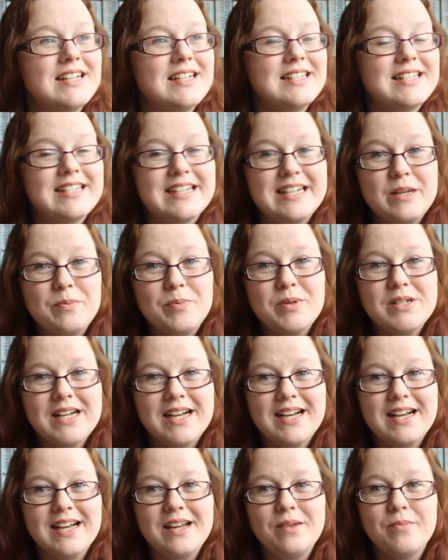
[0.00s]
sleepy
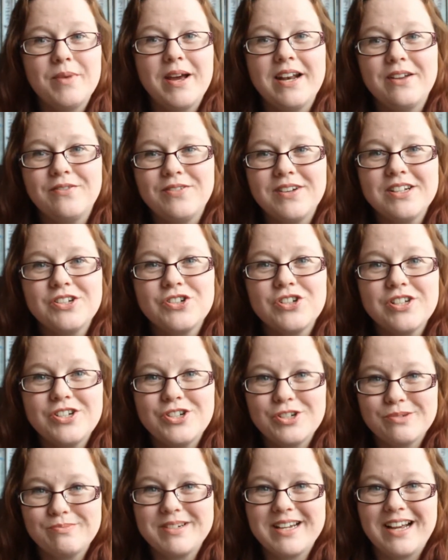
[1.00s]
time and I've literally
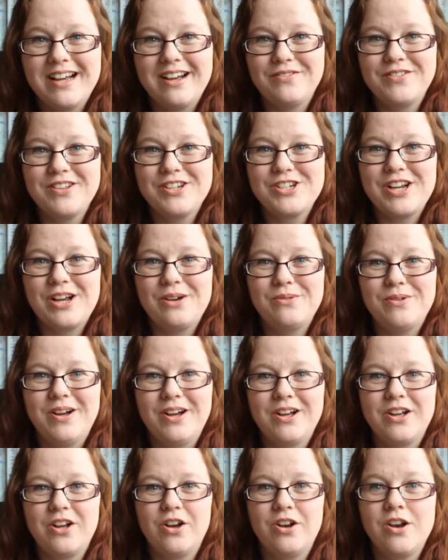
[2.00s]
jumped out of the shower
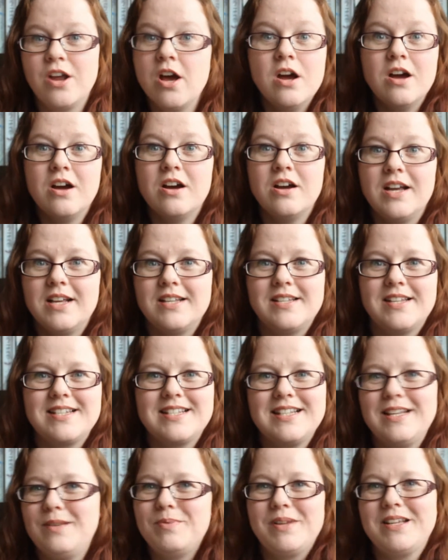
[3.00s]
and gone, oh, he's
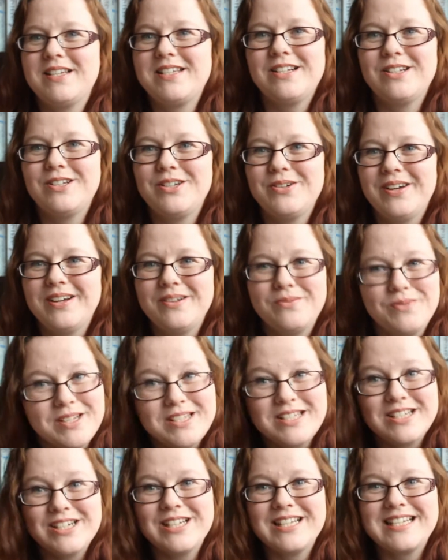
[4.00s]
asleep, let's still do it. We're
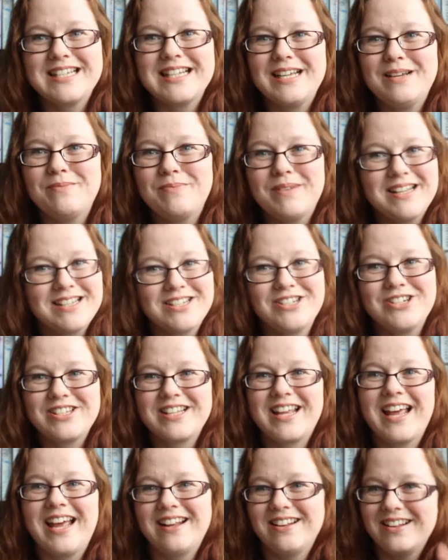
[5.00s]
still asleep, let's just
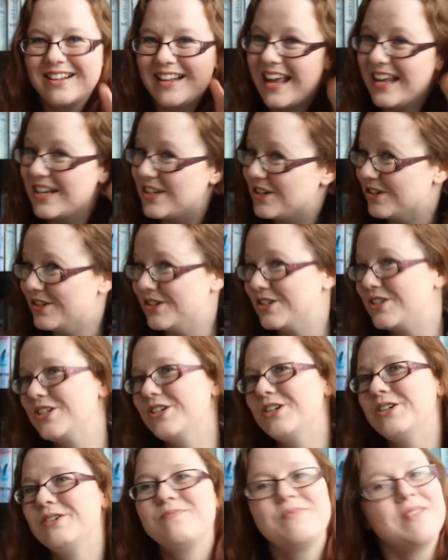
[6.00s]
get done.
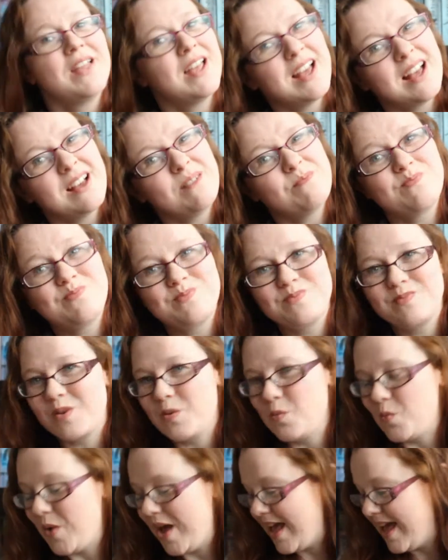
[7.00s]
So,
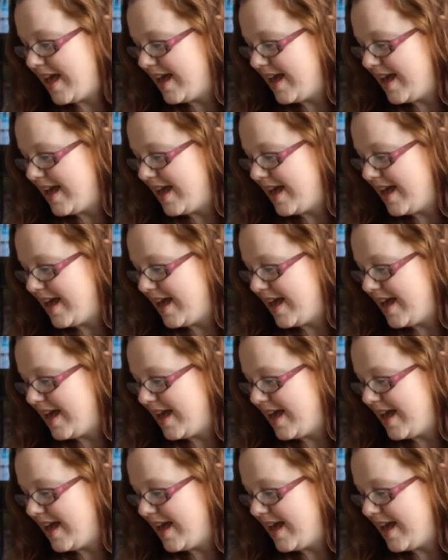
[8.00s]
wet